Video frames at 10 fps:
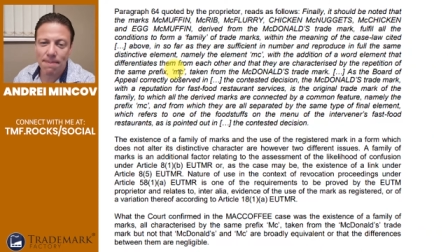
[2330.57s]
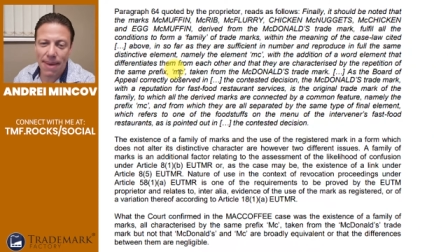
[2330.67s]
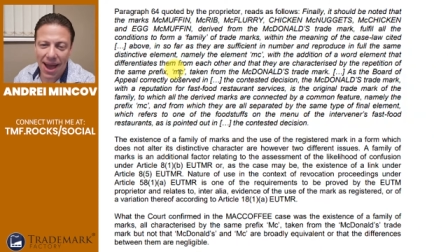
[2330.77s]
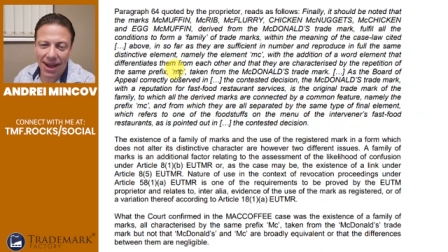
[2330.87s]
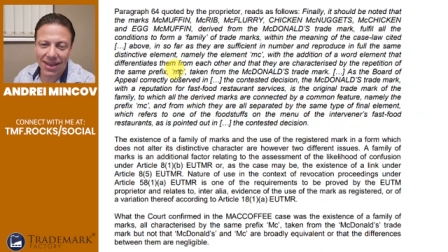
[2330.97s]

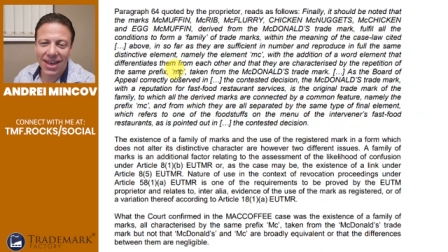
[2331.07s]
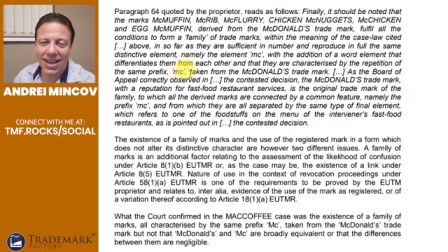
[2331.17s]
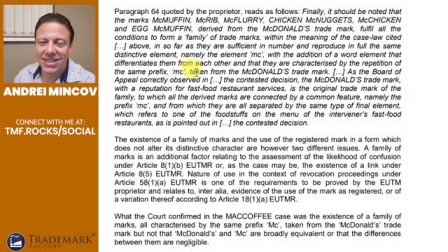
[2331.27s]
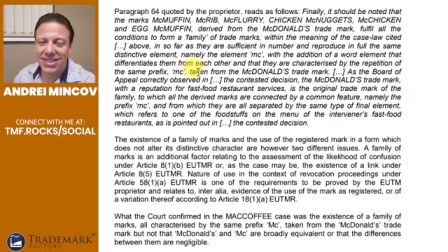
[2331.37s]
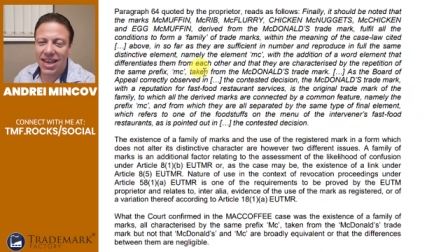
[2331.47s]
Mac,
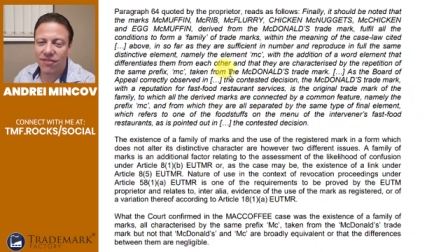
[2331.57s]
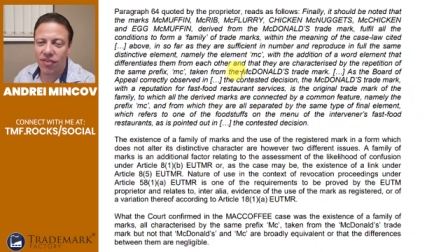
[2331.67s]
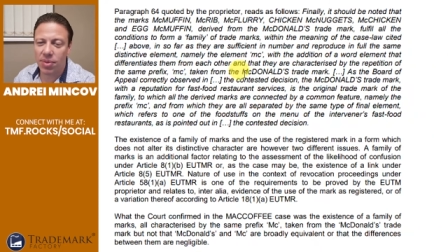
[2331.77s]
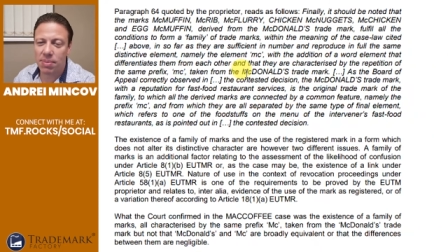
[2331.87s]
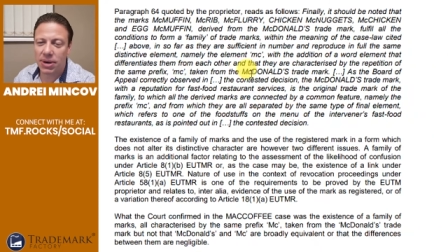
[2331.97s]
taken
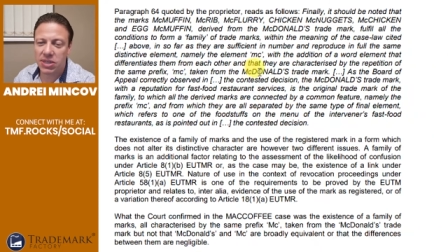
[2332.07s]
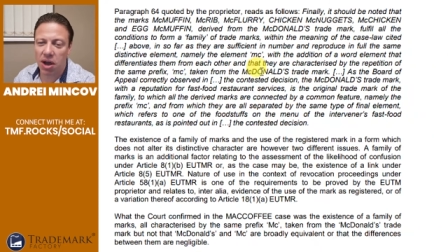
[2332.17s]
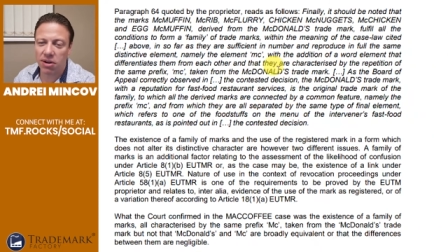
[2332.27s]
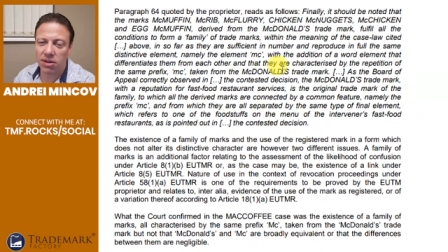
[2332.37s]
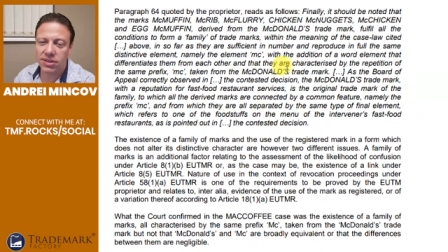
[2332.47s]
from the
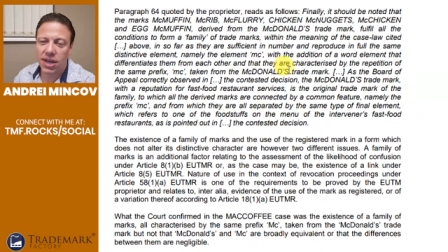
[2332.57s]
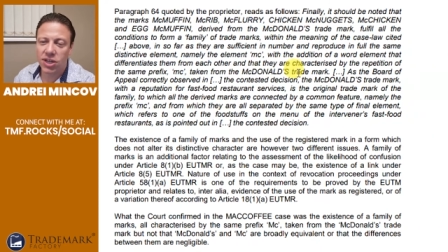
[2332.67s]
McDonald's